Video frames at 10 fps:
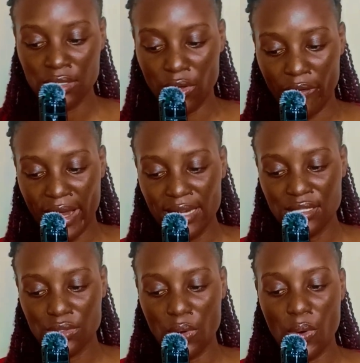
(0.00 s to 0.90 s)
All right.
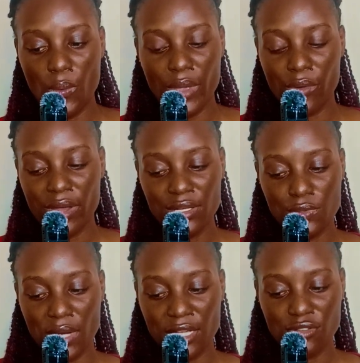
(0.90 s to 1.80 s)
So we are going
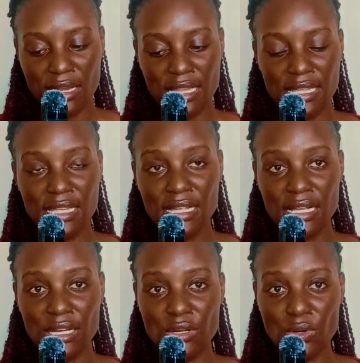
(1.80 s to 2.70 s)
to actually
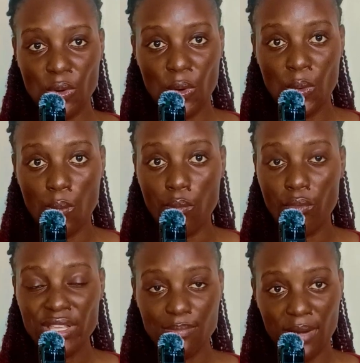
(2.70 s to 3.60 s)
know
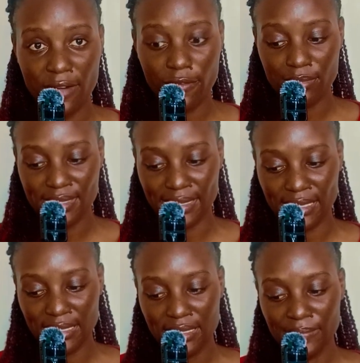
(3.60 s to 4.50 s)
which platforms are
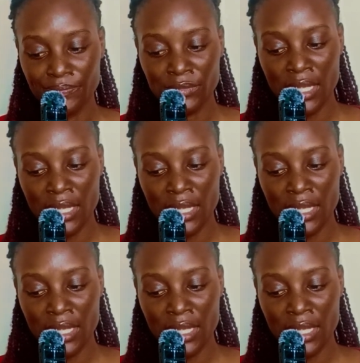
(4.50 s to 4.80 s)
these,